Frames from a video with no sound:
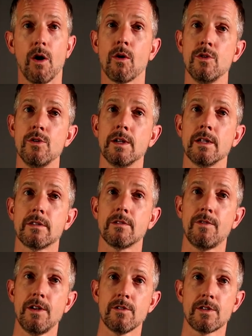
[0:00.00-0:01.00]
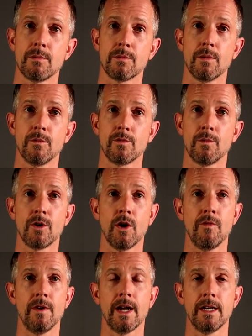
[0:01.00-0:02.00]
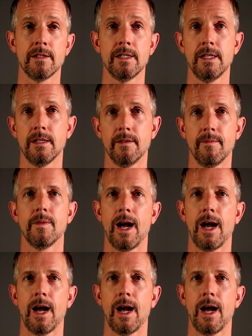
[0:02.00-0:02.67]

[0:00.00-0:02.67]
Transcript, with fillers: or you get severe symptoms from COVID-19.